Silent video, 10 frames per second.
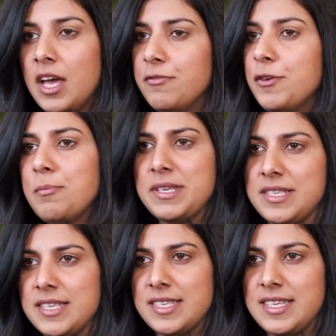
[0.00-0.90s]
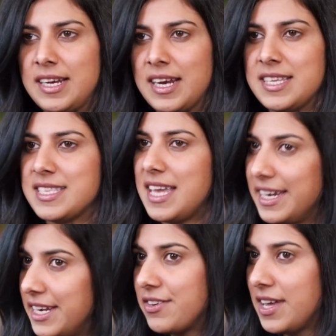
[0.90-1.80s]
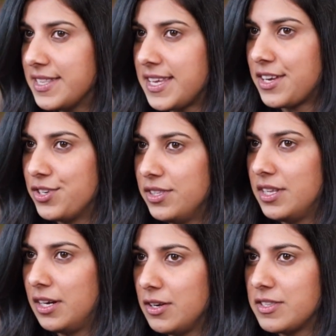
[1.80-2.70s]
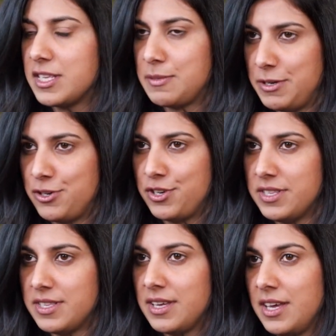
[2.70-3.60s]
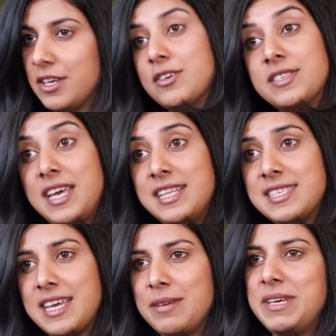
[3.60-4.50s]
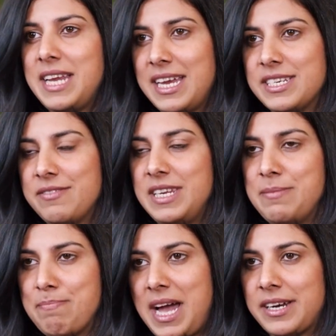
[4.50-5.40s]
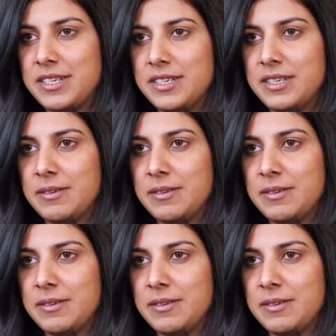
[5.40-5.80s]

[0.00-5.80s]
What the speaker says: If your business declines any transaction that looks suspicious, your sales can be negatively impacted.